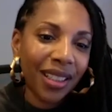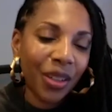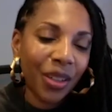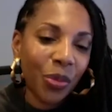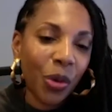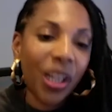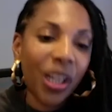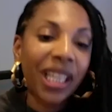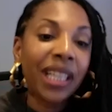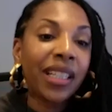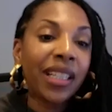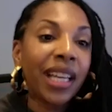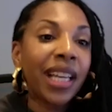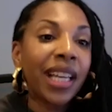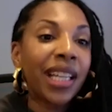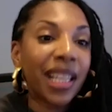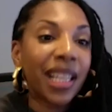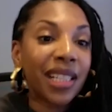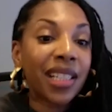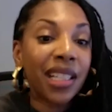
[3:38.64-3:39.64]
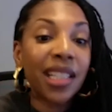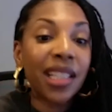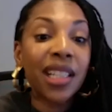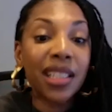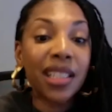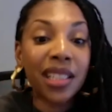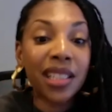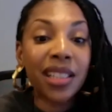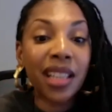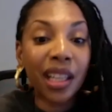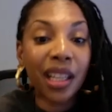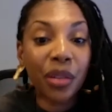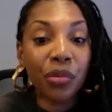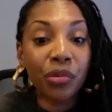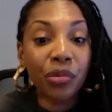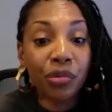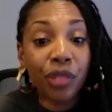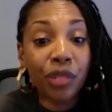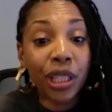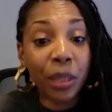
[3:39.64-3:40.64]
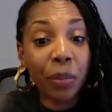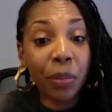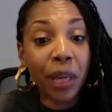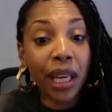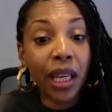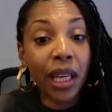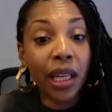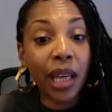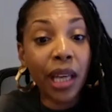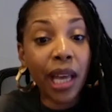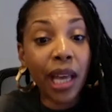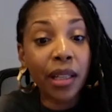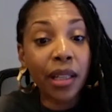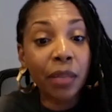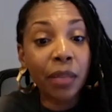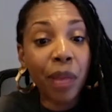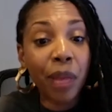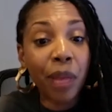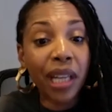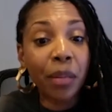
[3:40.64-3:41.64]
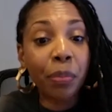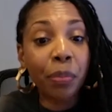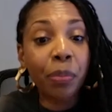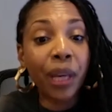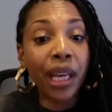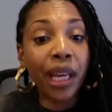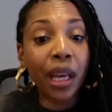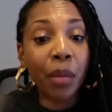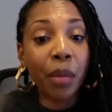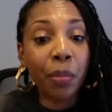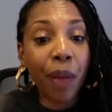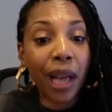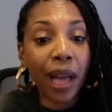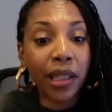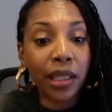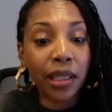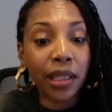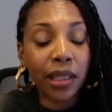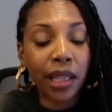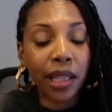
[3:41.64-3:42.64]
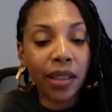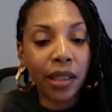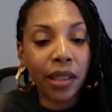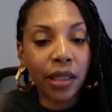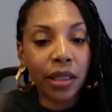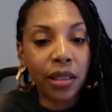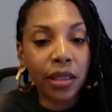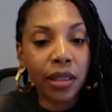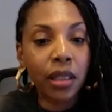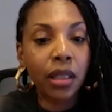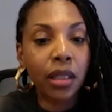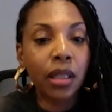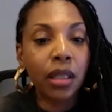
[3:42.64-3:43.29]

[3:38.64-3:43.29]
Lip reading: what he did is he did his thing really big and made a big impact in the Netherlands.